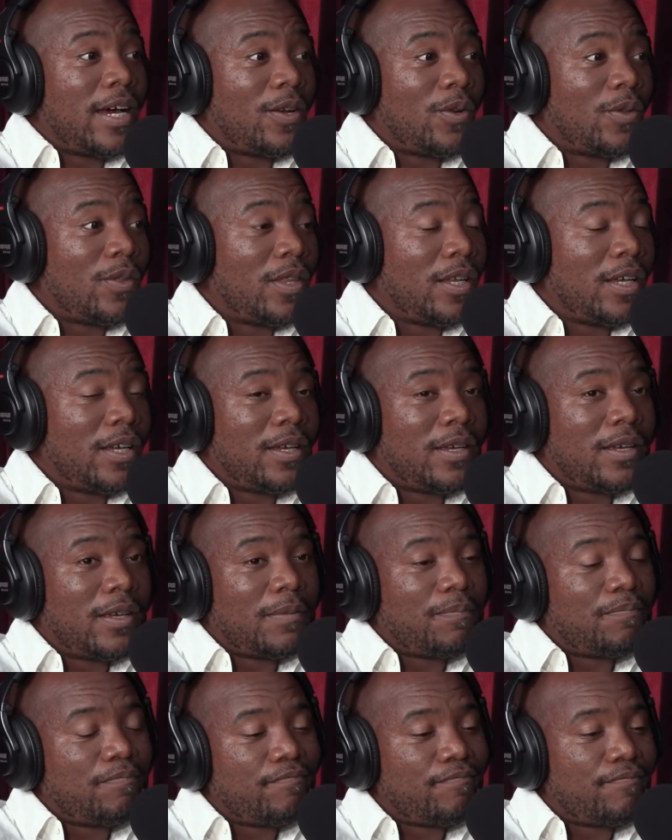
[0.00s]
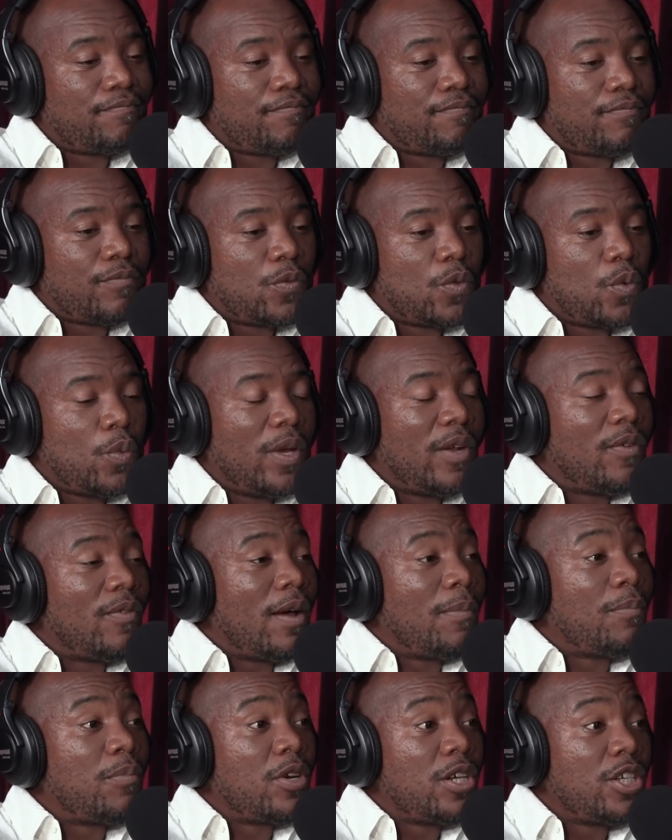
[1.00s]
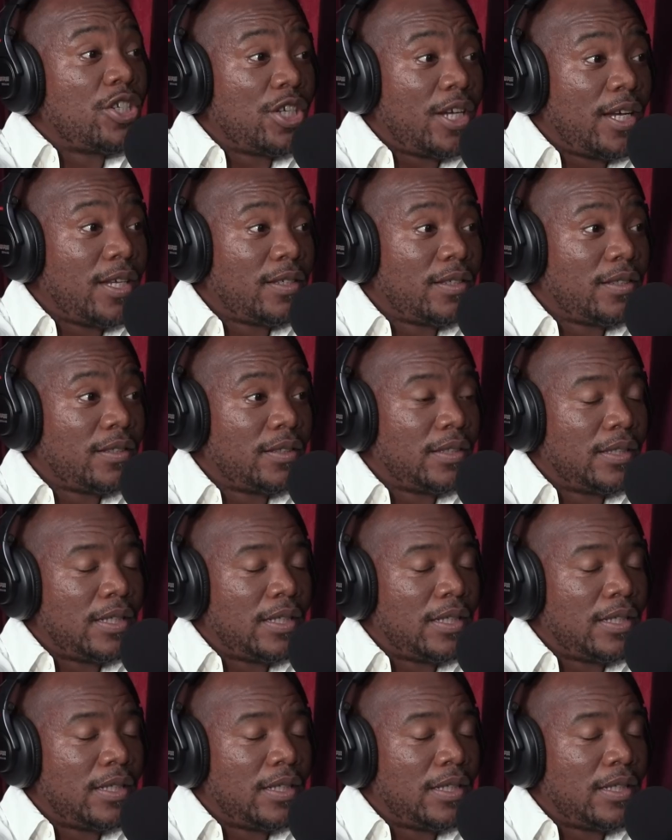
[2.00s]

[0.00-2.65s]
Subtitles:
I don't think we appreciate.